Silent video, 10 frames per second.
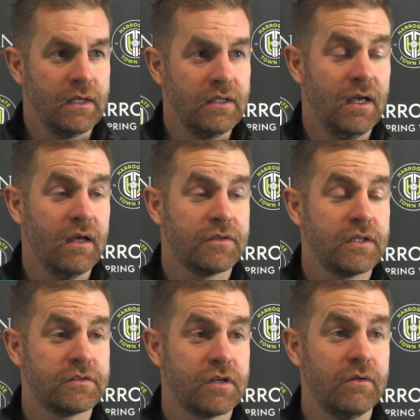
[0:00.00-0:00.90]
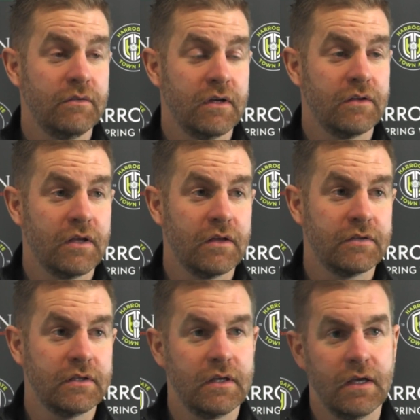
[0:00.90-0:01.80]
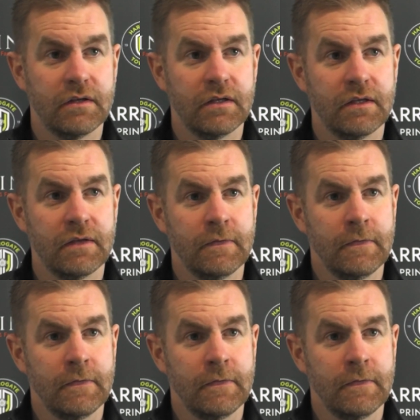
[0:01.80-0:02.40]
Yeah, I think so. I think he had a